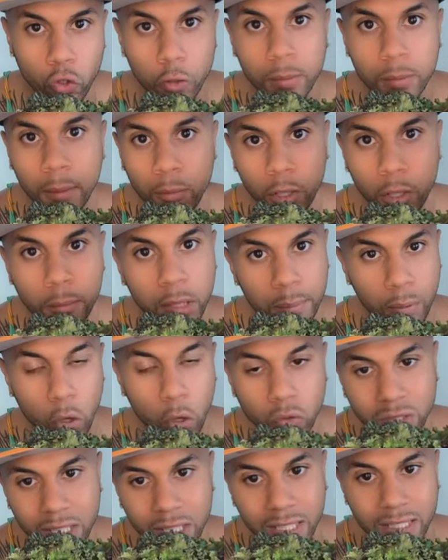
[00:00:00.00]
I'm going to be
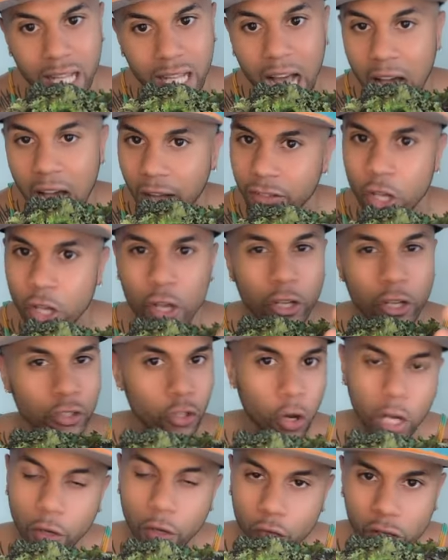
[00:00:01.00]
posting this live so y'all
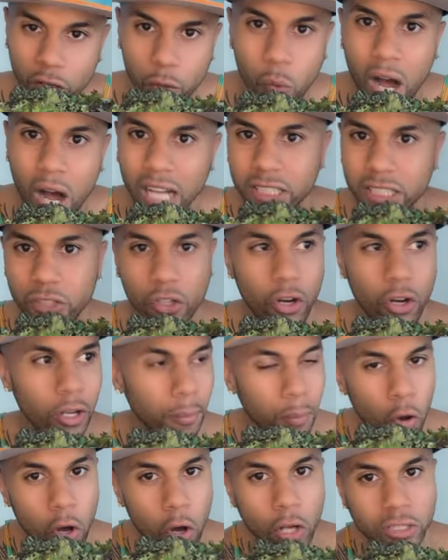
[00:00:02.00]
can rewatch it. Y'all can
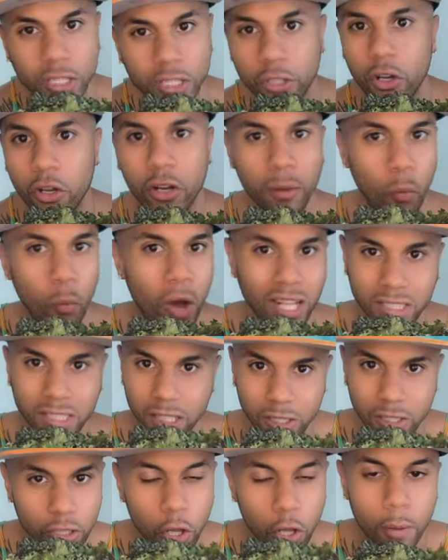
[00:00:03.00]
pause it. Y'all can watch it in
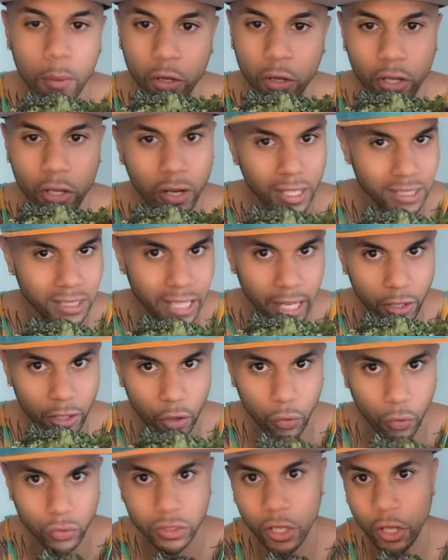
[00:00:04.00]
slow-mo. Y'all can take
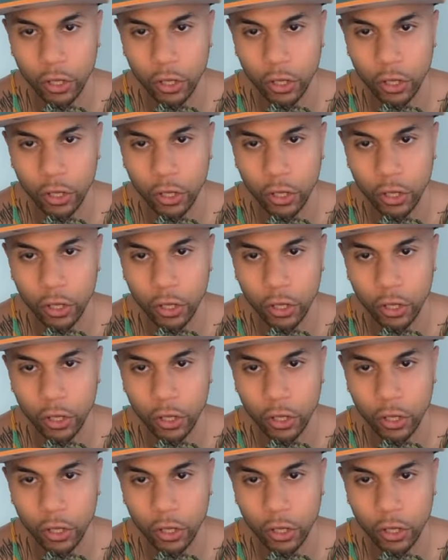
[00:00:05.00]
notes.